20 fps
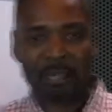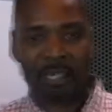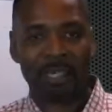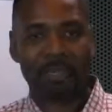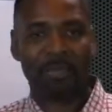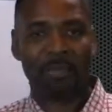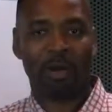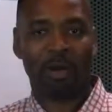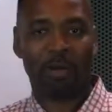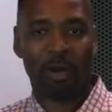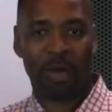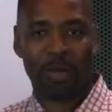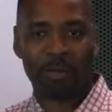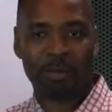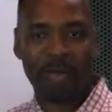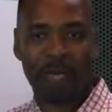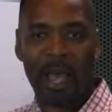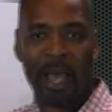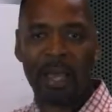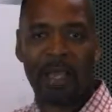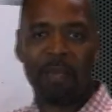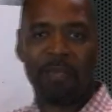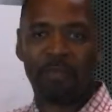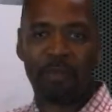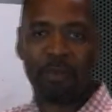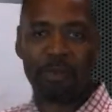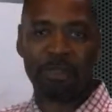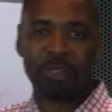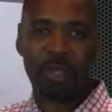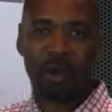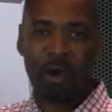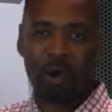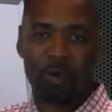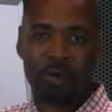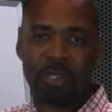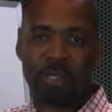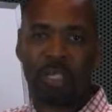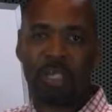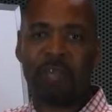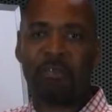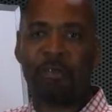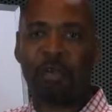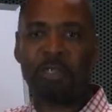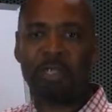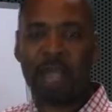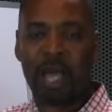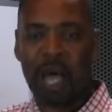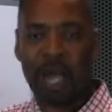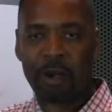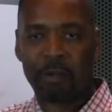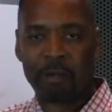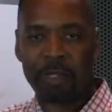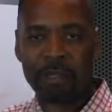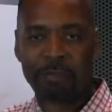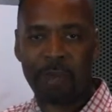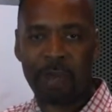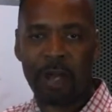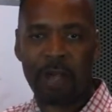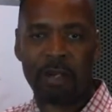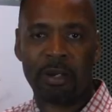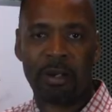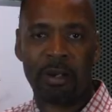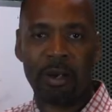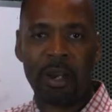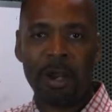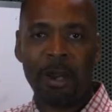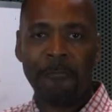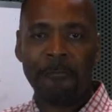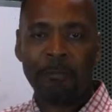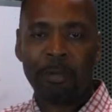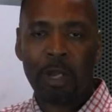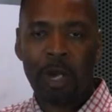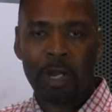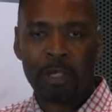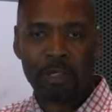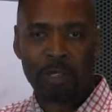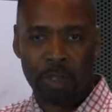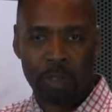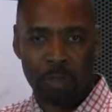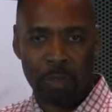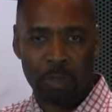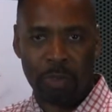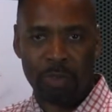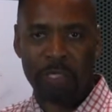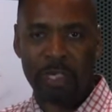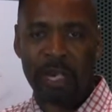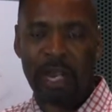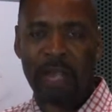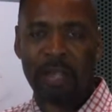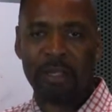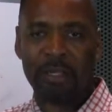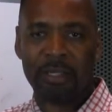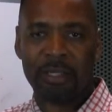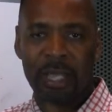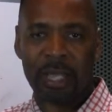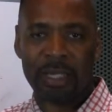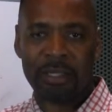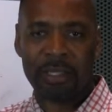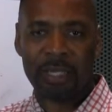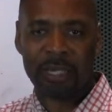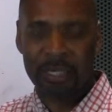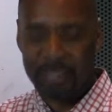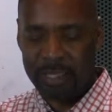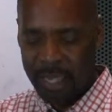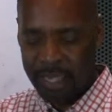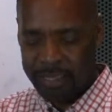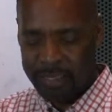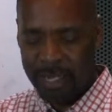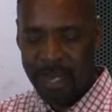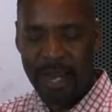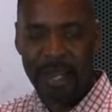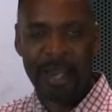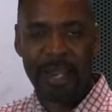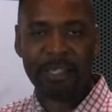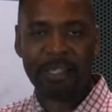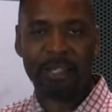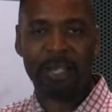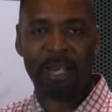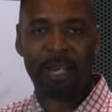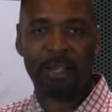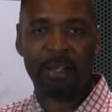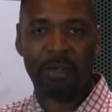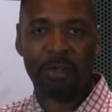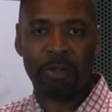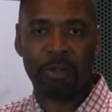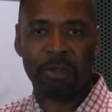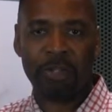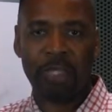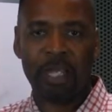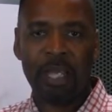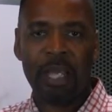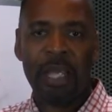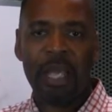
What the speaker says: That's my website, as far as the hosting, as far as the autoresponder tools things of that nature that I use.